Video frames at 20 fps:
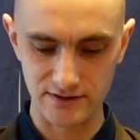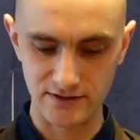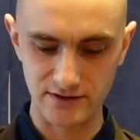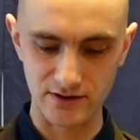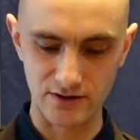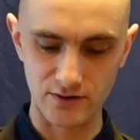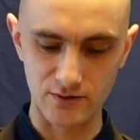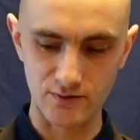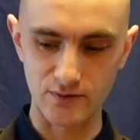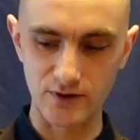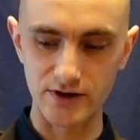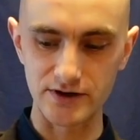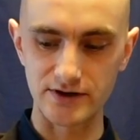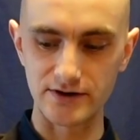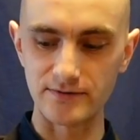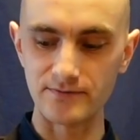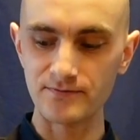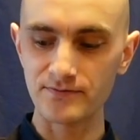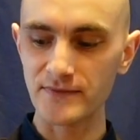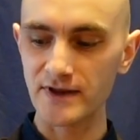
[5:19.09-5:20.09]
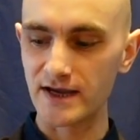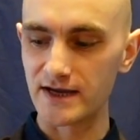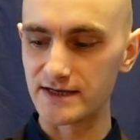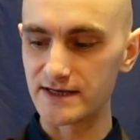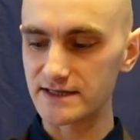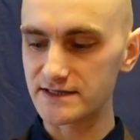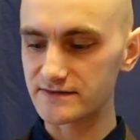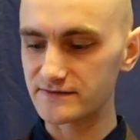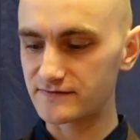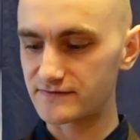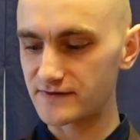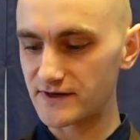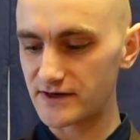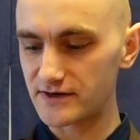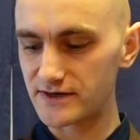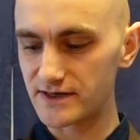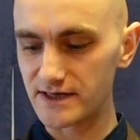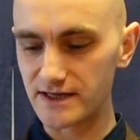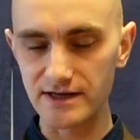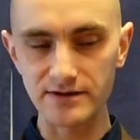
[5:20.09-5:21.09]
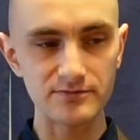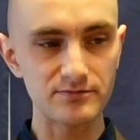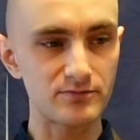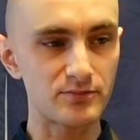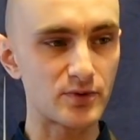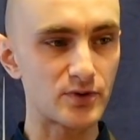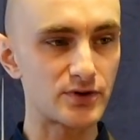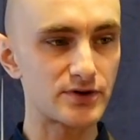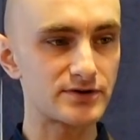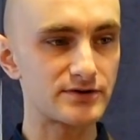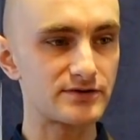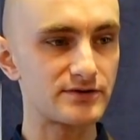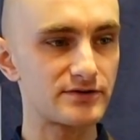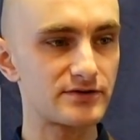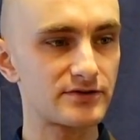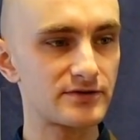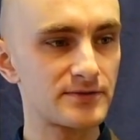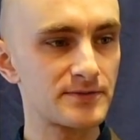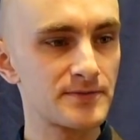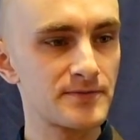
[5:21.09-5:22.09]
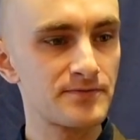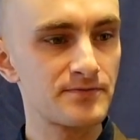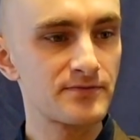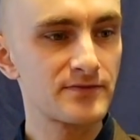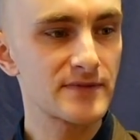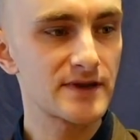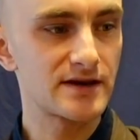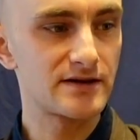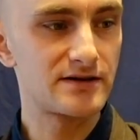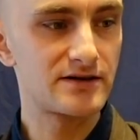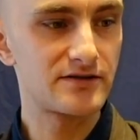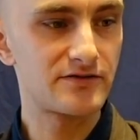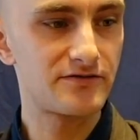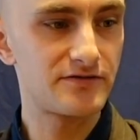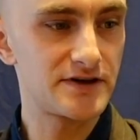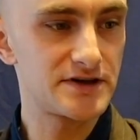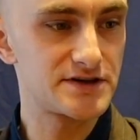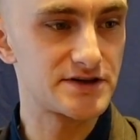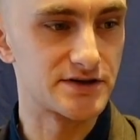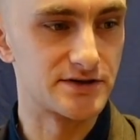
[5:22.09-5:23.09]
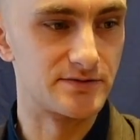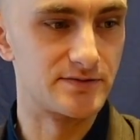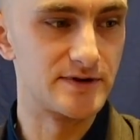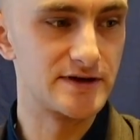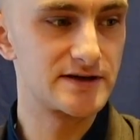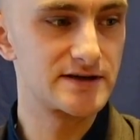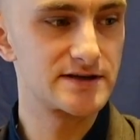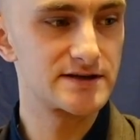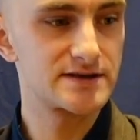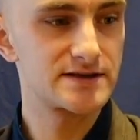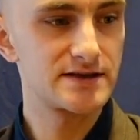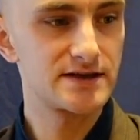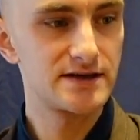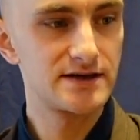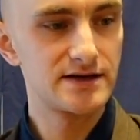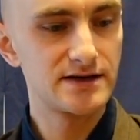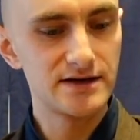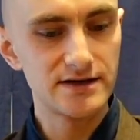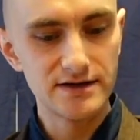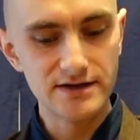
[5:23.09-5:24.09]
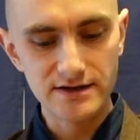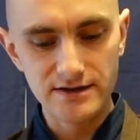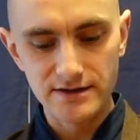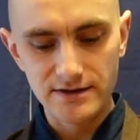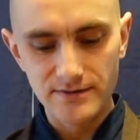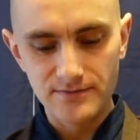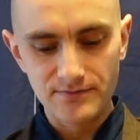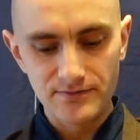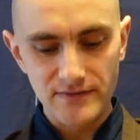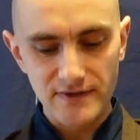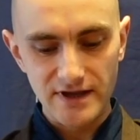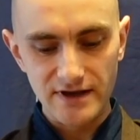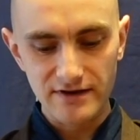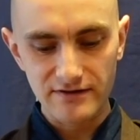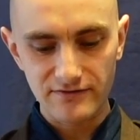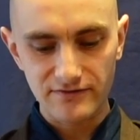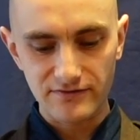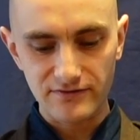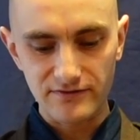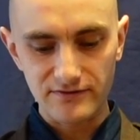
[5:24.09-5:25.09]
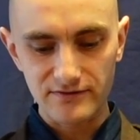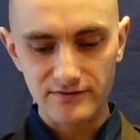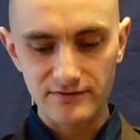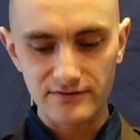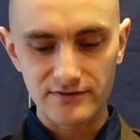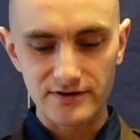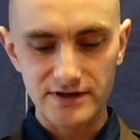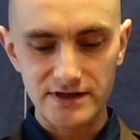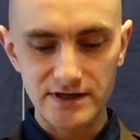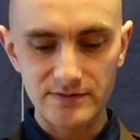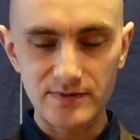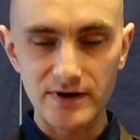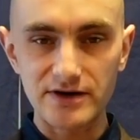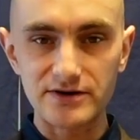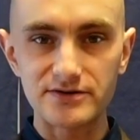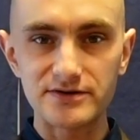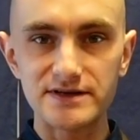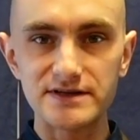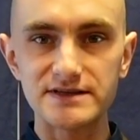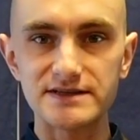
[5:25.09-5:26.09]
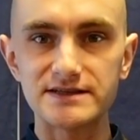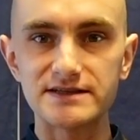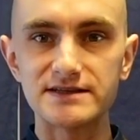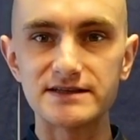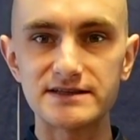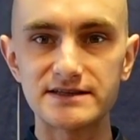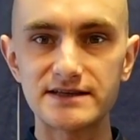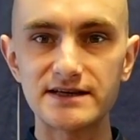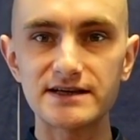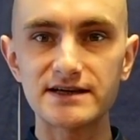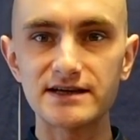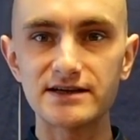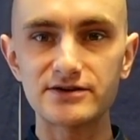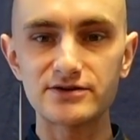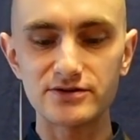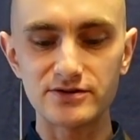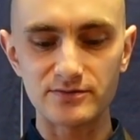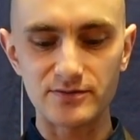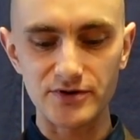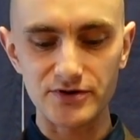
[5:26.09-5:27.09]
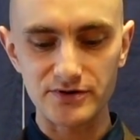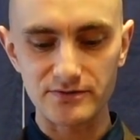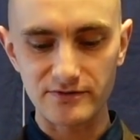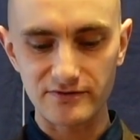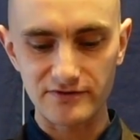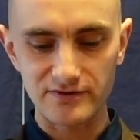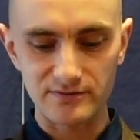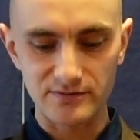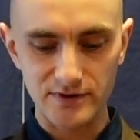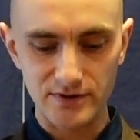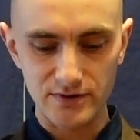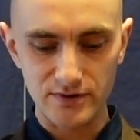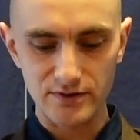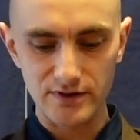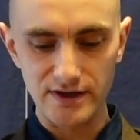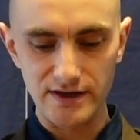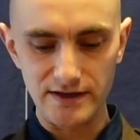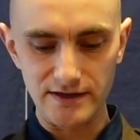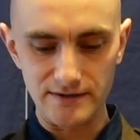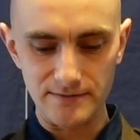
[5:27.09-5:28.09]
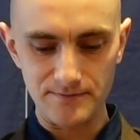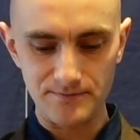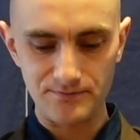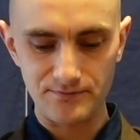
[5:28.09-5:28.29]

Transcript: hot water. And that's a very important feature, because if the tea powder is sticking to the bottom of the bowl and